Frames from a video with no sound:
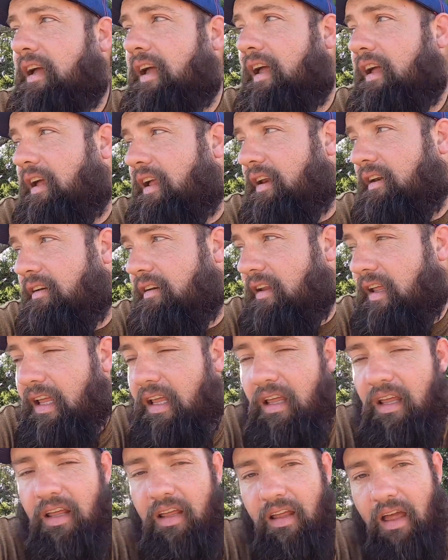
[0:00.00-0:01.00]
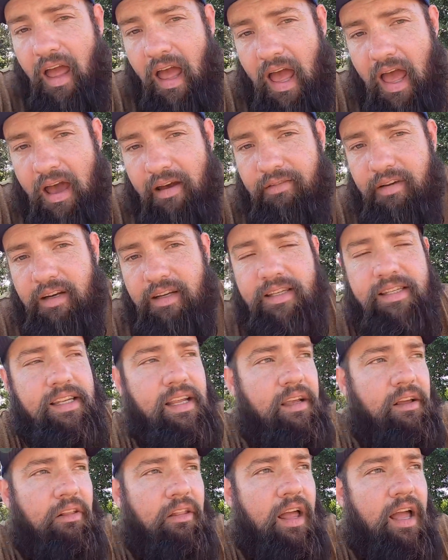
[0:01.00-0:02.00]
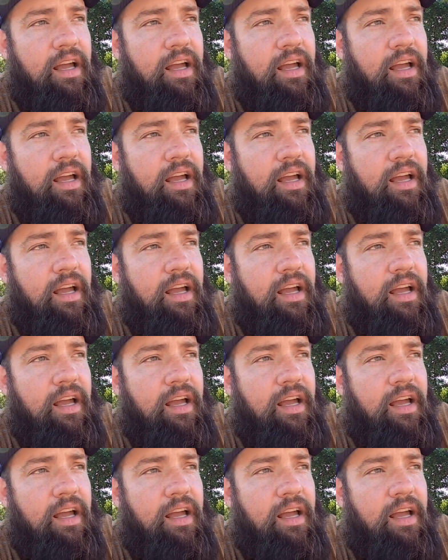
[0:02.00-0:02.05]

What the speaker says: and having a single